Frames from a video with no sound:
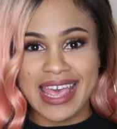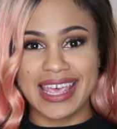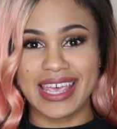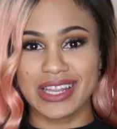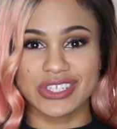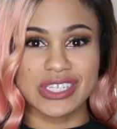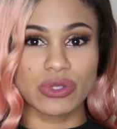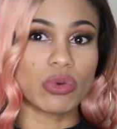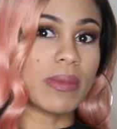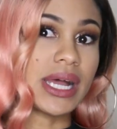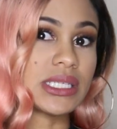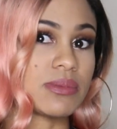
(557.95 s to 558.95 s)
It just
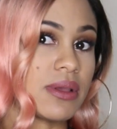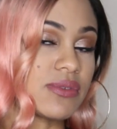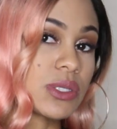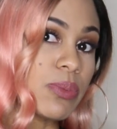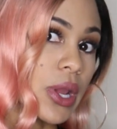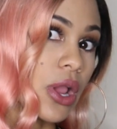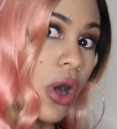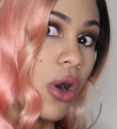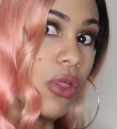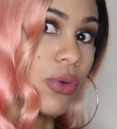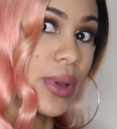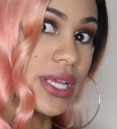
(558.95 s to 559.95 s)
reminds me of spring
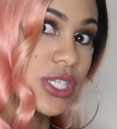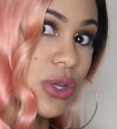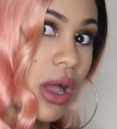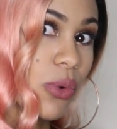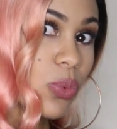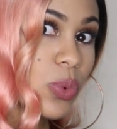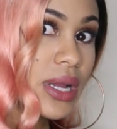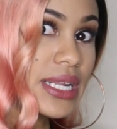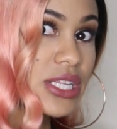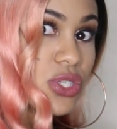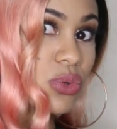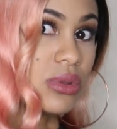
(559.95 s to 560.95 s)
all the way. So I
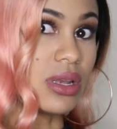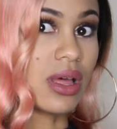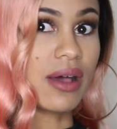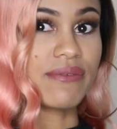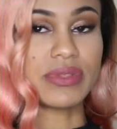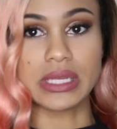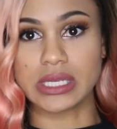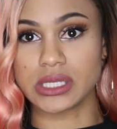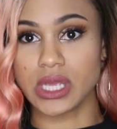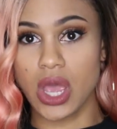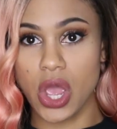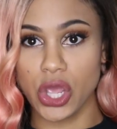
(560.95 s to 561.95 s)
really do love
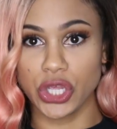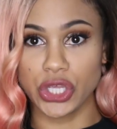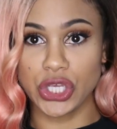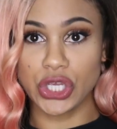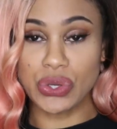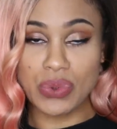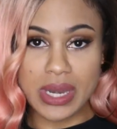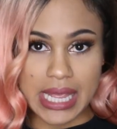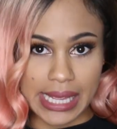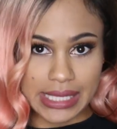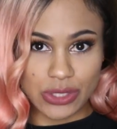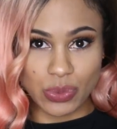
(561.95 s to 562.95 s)
this
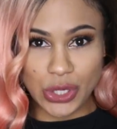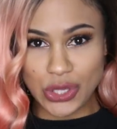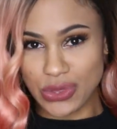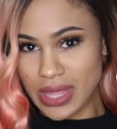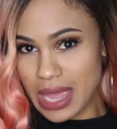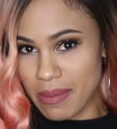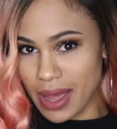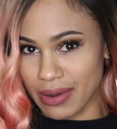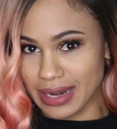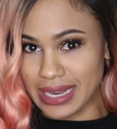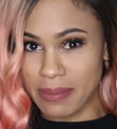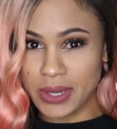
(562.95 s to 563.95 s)
unit. What do you think about
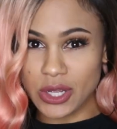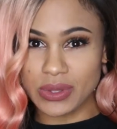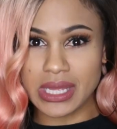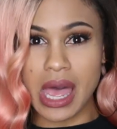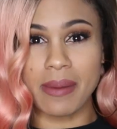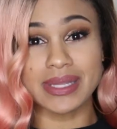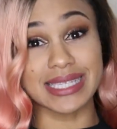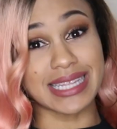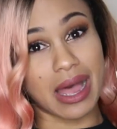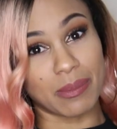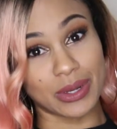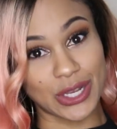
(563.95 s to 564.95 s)
it? Let me know in the comments
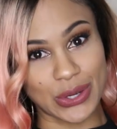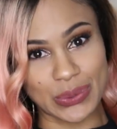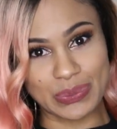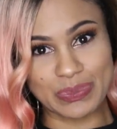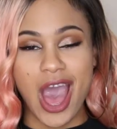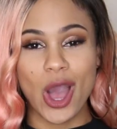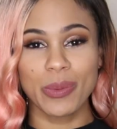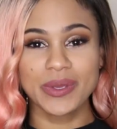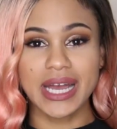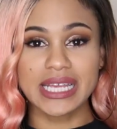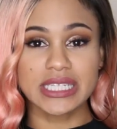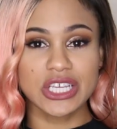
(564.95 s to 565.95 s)
down below. I hope you
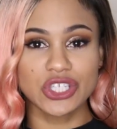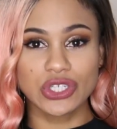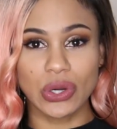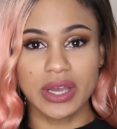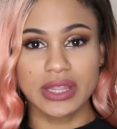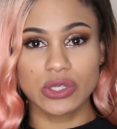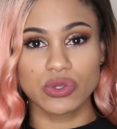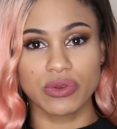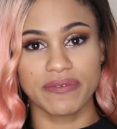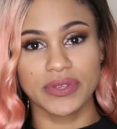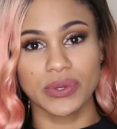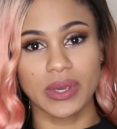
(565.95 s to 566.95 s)
guys enjoyed this
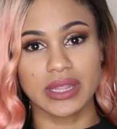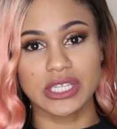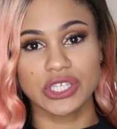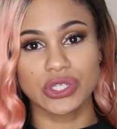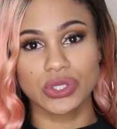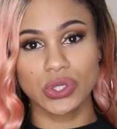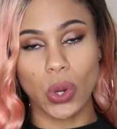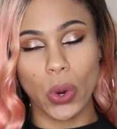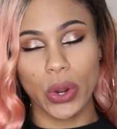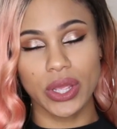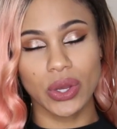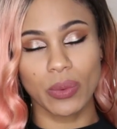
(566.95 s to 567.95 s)
review and this
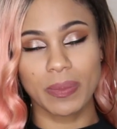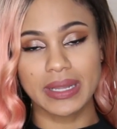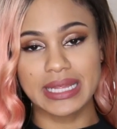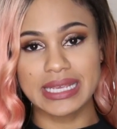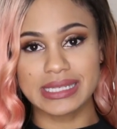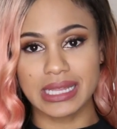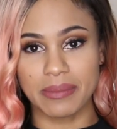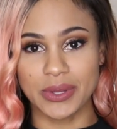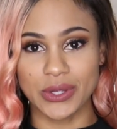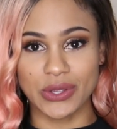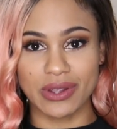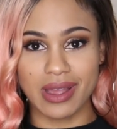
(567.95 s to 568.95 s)
tutorial. Please let me
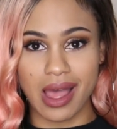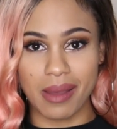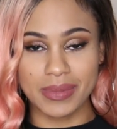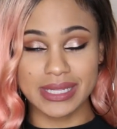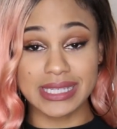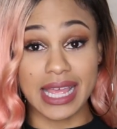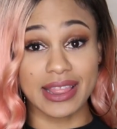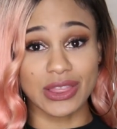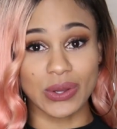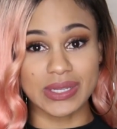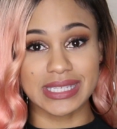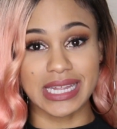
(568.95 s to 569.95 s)
know your comments and
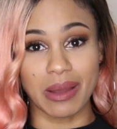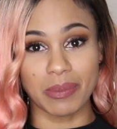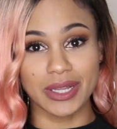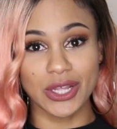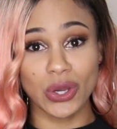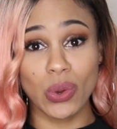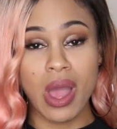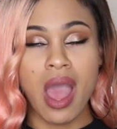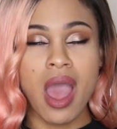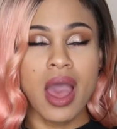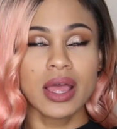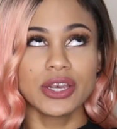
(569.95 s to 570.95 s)
thoughts down below.
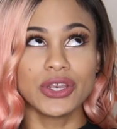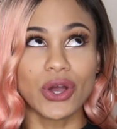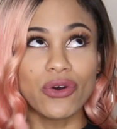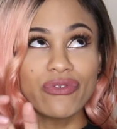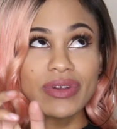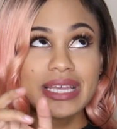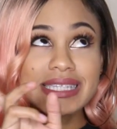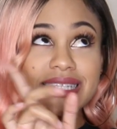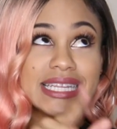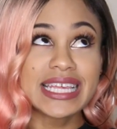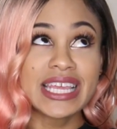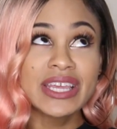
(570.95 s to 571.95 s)
Don't forget
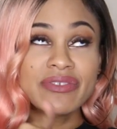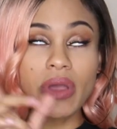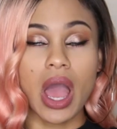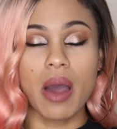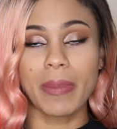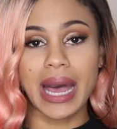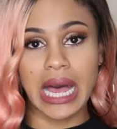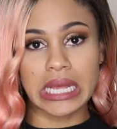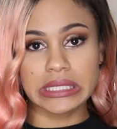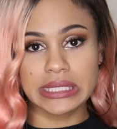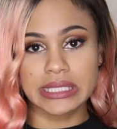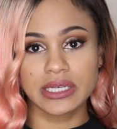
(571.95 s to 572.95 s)
to leave
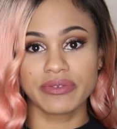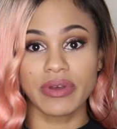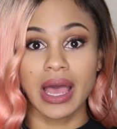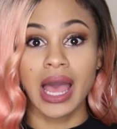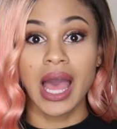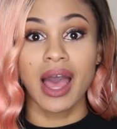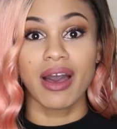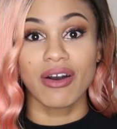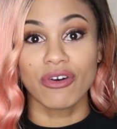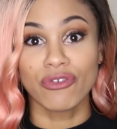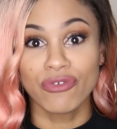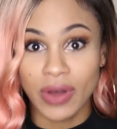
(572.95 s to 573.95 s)
positive
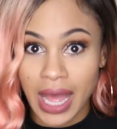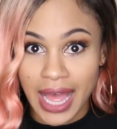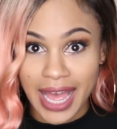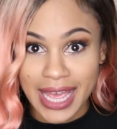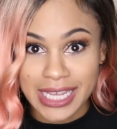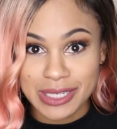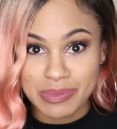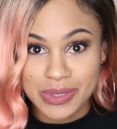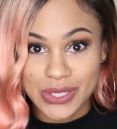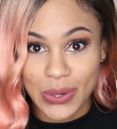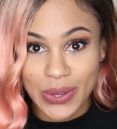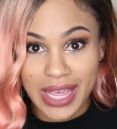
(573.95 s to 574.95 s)

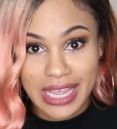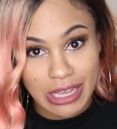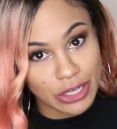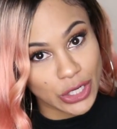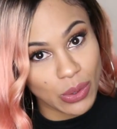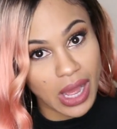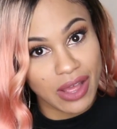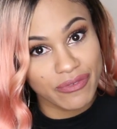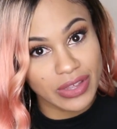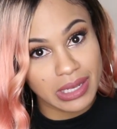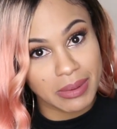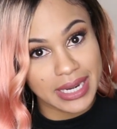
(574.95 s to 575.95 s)
vibes, okay? Y'all know how I
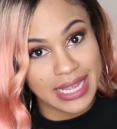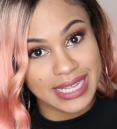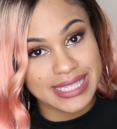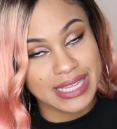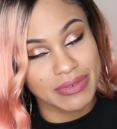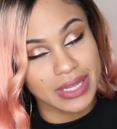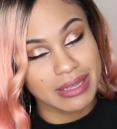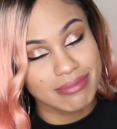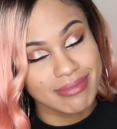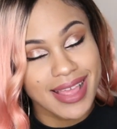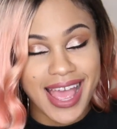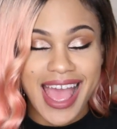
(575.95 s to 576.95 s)
feel about
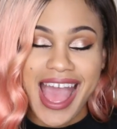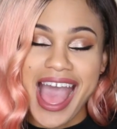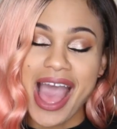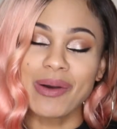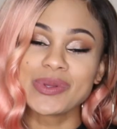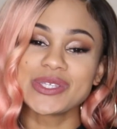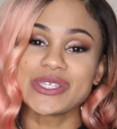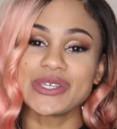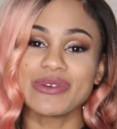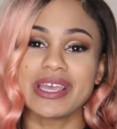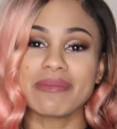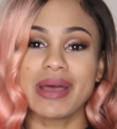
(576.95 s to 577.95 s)
negativity. I will see
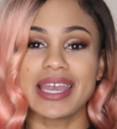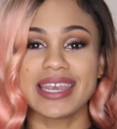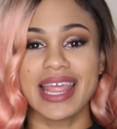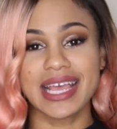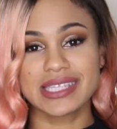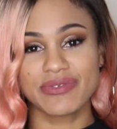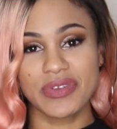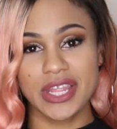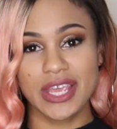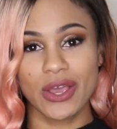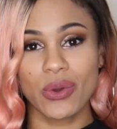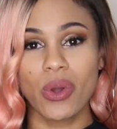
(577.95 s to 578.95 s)
you in my next
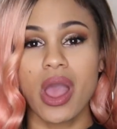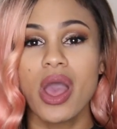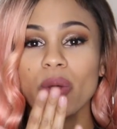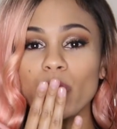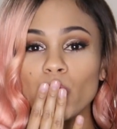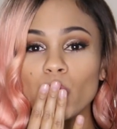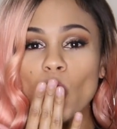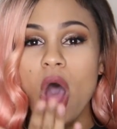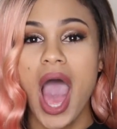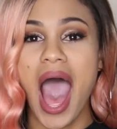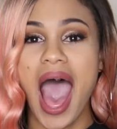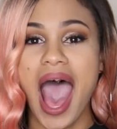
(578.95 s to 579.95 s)
video.
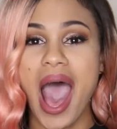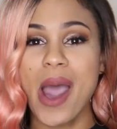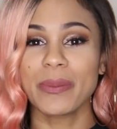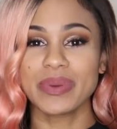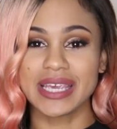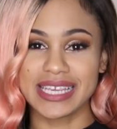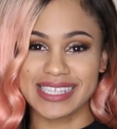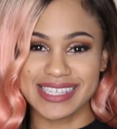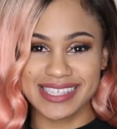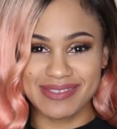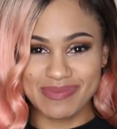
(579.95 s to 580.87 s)
Peace.